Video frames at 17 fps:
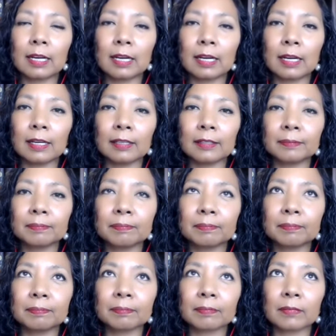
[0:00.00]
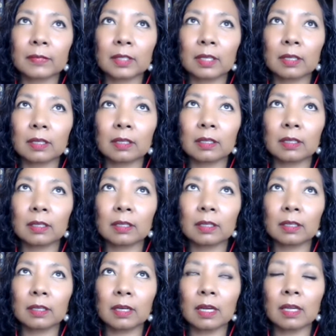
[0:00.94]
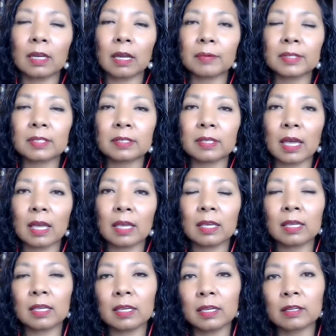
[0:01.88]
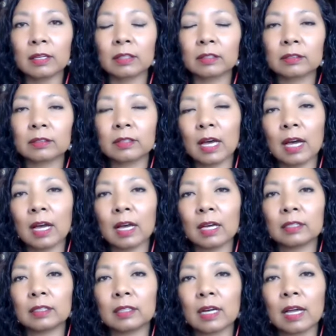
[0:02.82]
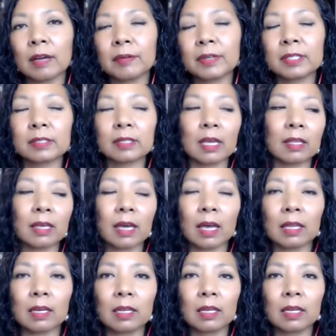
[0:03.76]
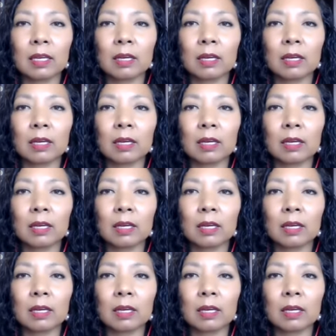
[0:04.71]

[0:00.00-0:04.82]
And I would say here that I always say that